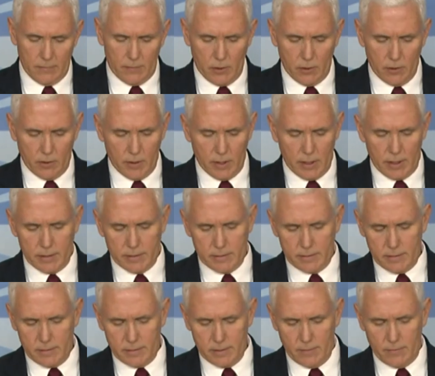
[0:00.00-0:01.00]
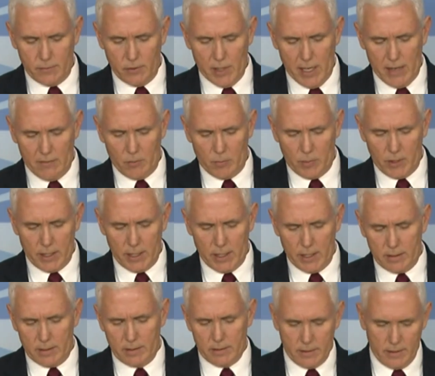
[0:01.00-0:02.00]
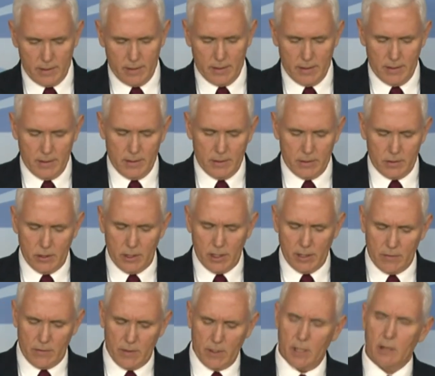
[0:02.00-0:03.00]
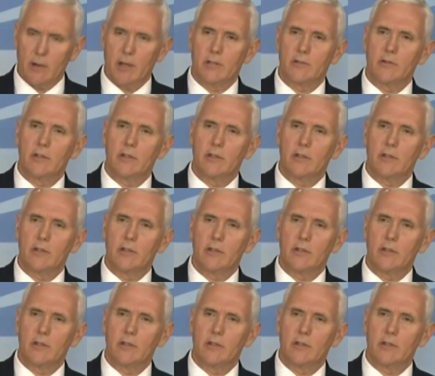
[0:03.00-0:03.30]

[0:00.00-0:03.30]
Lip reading: you have a plan to get there, as